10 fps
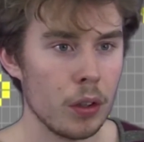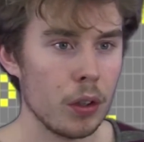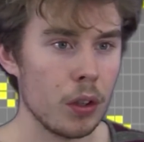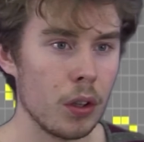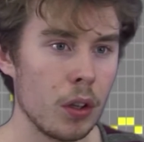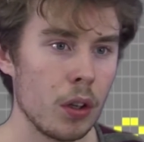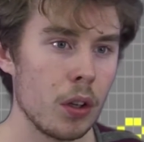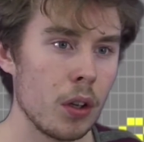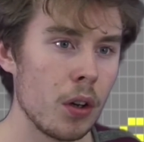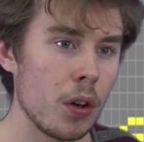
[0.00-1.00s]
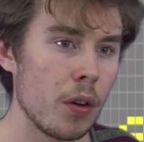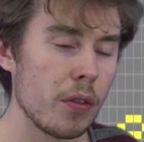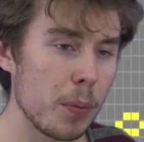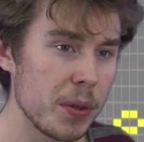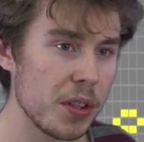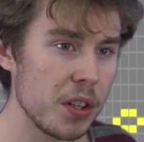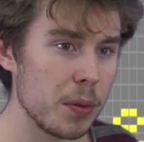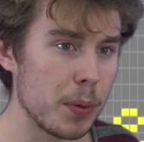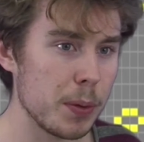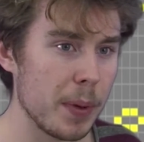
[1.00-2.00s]
From a
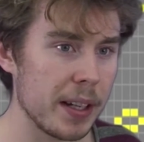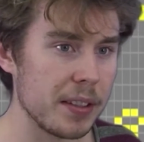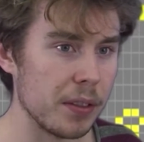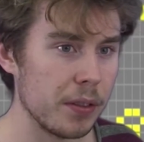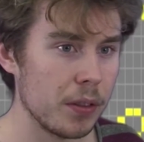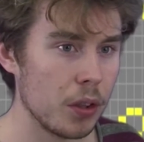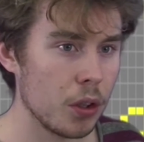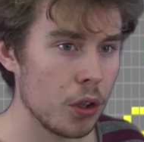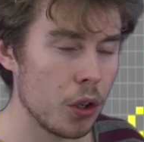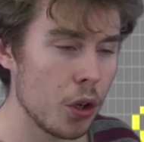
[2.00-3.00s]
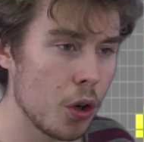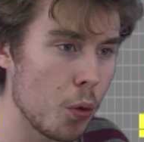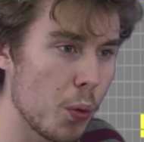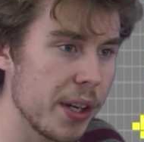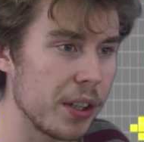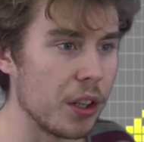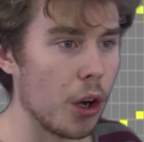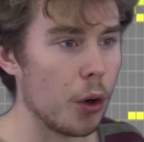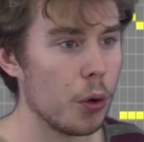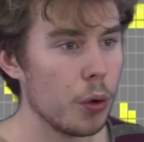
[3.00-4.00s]
certain perspective, we can
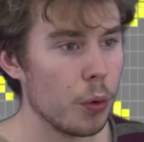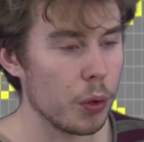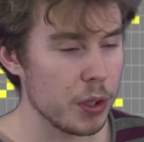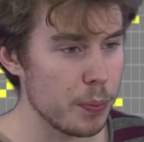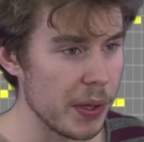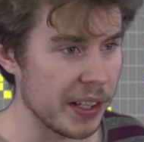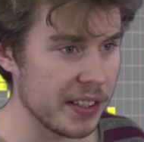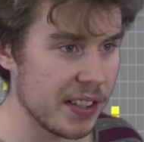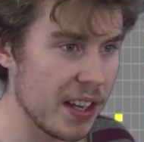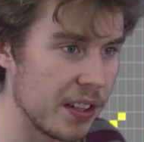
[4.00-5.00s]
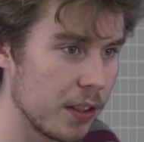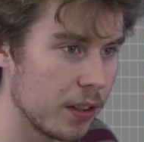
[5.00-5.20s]
know what is being said.